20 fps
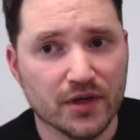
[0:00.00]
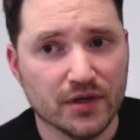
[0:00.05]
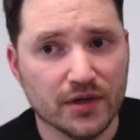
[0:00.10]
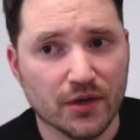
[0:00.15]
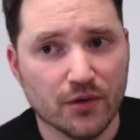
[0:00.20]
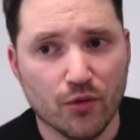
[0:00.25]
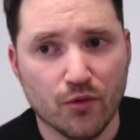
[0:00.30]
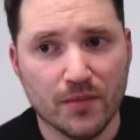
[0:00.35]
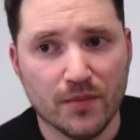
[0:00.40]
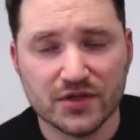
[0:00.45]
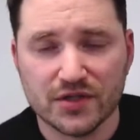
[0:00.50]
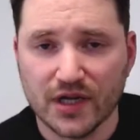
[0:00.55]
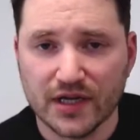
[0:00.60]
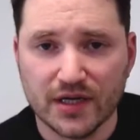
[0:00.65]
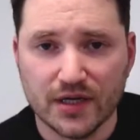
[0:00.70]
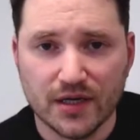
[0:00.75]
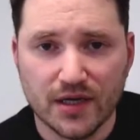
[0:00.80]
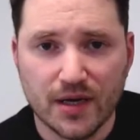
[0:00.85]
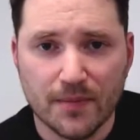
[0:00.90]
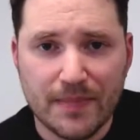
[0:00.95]
almost like
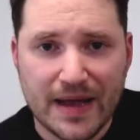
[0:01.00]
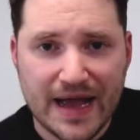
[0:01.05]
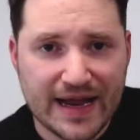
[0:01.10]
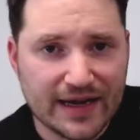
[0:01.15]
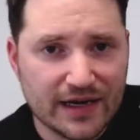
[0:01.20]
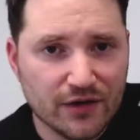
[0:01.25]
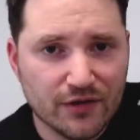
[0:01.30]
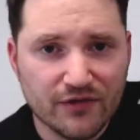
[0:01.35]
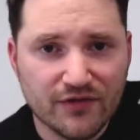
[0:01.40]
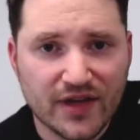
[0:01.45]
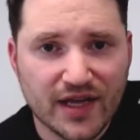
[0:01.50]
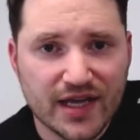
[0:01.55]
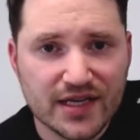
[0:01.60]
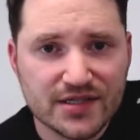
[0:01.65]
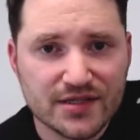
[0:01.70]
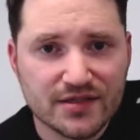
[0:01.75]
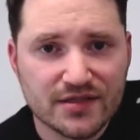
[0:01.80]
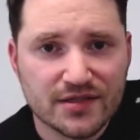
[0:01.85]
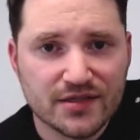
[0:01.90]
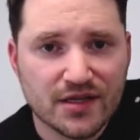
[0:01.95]
a panel of
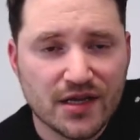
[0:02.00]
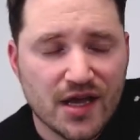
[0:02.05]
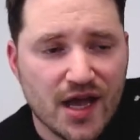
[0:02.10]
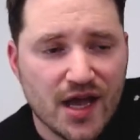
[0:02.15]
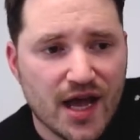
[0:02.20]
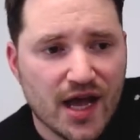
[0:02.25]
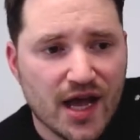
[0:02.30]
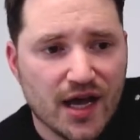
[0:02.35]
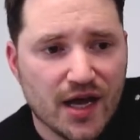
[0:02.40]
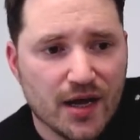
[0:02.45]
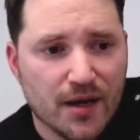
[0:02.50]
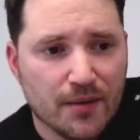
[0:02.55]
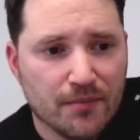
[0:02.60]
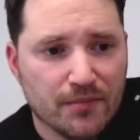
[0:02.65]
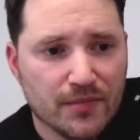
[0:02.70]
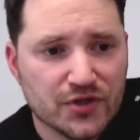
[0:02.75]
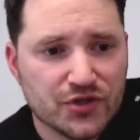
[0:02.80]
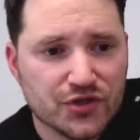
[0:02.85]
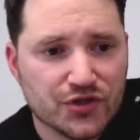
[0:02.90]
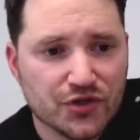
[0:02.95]
guests
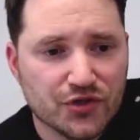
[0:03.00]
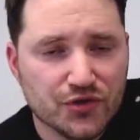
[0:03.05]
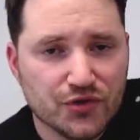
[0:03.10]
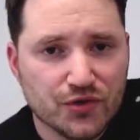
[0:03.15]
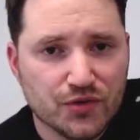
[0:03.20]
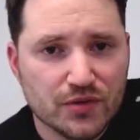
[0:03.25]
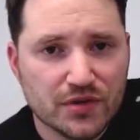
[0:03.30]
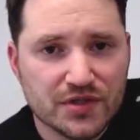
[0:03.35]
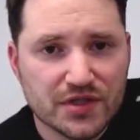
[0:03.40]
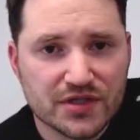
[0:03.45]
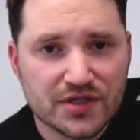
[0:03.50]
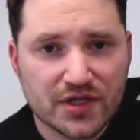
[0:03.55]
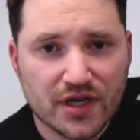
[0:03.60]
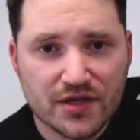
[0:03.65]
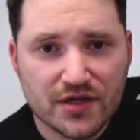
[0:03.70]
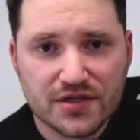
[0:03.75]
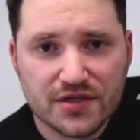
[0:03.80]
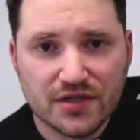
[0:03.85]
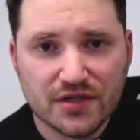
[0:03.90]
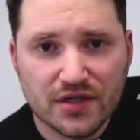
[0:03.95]
to
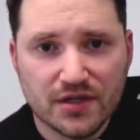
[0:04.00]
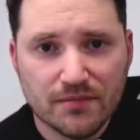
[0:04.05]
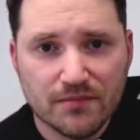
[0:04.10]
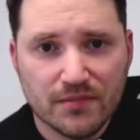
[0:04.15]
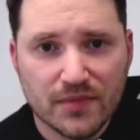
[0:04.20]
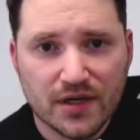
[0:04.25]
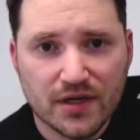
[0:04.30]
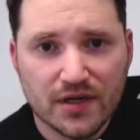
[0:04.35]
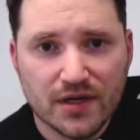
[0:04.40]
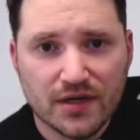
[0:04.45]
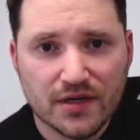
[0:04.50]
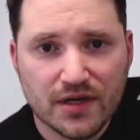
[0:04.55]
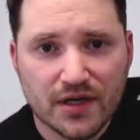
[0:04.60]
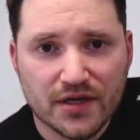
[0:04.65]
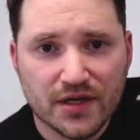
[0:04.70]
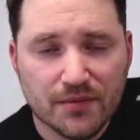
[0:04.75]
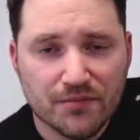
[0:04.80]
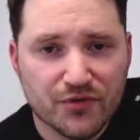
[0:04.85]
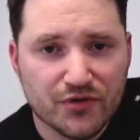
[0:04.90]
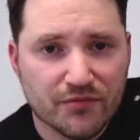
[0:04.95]
discuss a
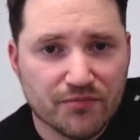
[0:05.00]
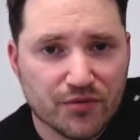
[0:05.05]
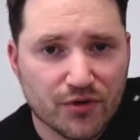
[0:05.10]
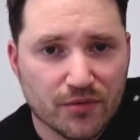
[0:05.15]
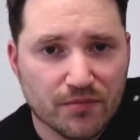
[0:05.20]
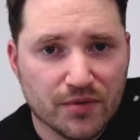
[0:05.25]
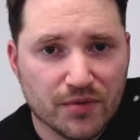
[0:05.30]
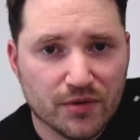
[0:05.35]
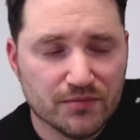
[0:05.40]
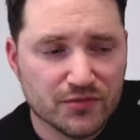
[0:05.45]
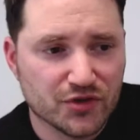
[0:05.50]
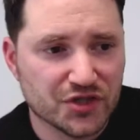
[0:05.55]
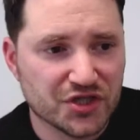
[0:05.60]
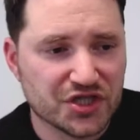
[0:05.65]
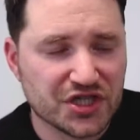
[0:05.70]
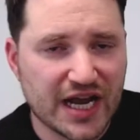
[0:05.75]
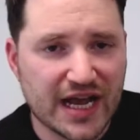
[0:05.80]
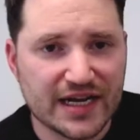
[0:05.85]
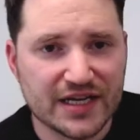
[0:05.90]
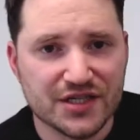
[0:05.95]
number of problems and
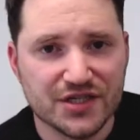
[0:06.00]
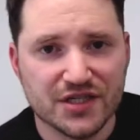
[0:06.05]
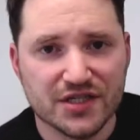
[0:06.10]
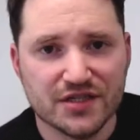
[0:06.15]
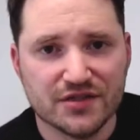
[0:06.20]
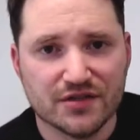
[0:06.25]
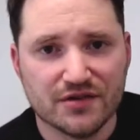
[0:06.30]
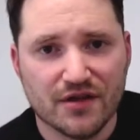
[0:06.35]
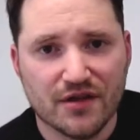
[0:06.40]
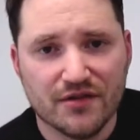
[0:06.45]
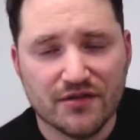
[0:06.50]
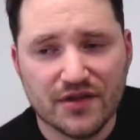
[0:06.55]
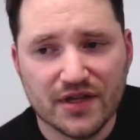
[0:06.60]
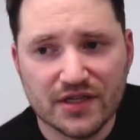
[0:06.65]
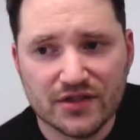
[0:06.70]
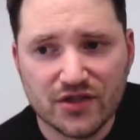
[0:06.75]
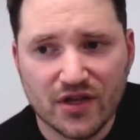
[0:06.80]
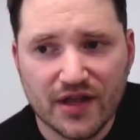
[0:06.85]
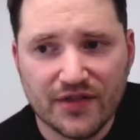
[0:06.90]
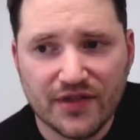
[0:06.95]
challenges and
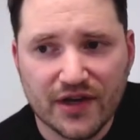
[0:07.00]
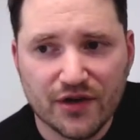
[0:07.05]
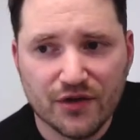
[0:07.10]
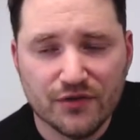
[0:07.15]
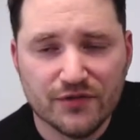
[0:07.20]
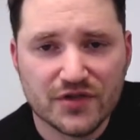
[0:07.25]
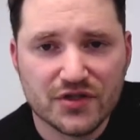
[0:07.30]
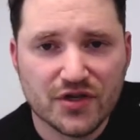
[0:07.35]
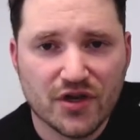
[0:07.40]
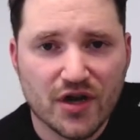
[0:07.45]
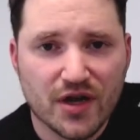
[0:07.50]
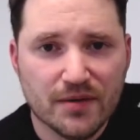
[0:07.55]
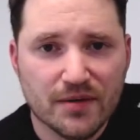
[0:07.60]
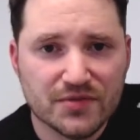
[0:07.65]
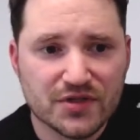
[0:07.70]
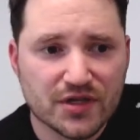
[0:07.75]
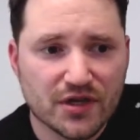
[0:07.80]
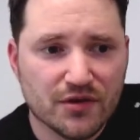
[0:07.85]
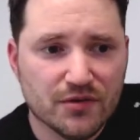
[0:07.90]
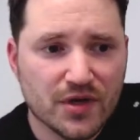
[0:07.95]
things like that over time.
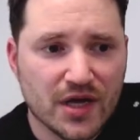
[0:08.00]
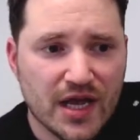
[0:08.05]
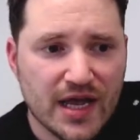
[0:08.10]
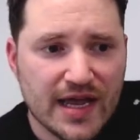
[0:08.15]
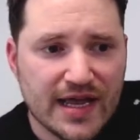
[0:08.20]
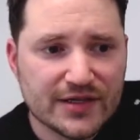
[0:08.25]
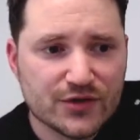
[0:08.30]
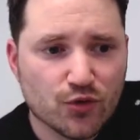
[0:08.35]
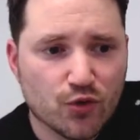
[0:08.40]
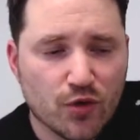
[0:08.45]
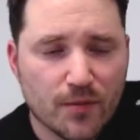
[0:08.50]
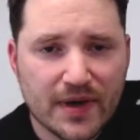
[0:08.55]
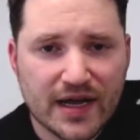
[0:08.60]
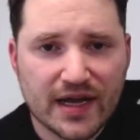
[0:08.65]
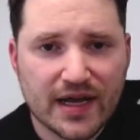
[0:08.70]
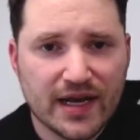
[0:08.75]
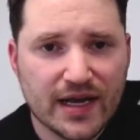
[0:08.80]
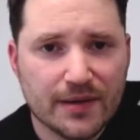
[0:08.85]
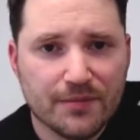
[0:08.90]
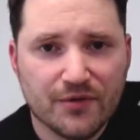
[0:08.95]
So it's all about
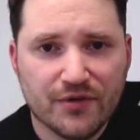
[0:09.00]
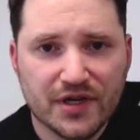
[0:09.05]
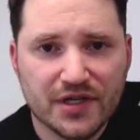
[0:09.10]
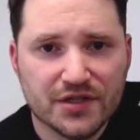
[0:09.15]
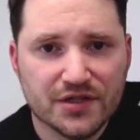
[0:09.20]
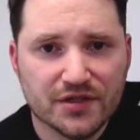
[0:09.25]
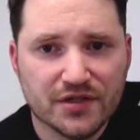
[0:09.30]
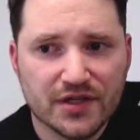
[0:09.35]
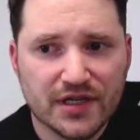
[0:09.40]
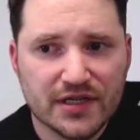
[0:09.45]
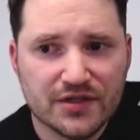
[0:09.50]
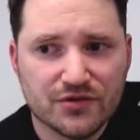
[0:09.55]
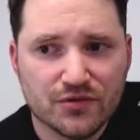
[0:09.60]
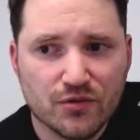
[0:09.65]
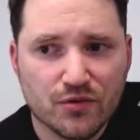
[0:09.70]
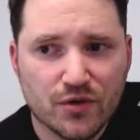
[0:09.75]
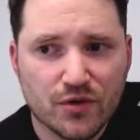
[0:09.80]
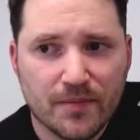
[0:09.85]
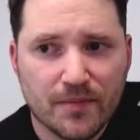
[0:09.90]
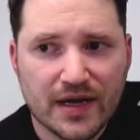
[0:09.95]
collaboration. It's
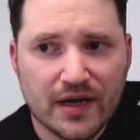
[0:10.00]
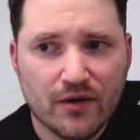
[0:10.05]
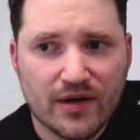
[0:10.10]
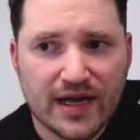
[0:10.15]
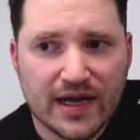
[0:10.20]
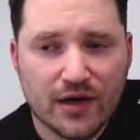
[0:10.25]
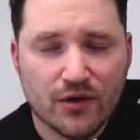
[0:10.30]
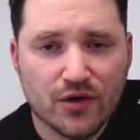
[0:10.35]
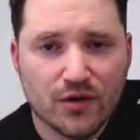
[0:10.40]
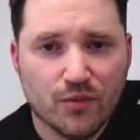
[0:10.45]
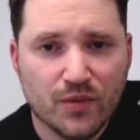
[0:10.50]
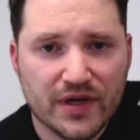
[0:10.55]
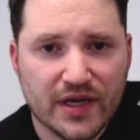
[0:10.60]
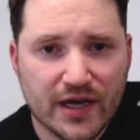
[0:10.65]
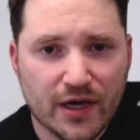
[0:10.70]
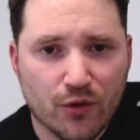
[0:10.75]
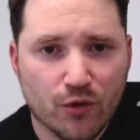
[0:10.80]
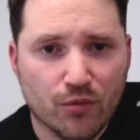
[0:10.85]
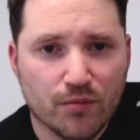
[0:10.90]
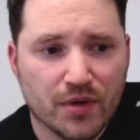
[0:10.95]
all about how can we
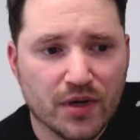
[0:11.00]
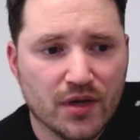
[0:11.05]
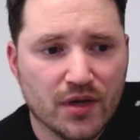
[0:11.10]
help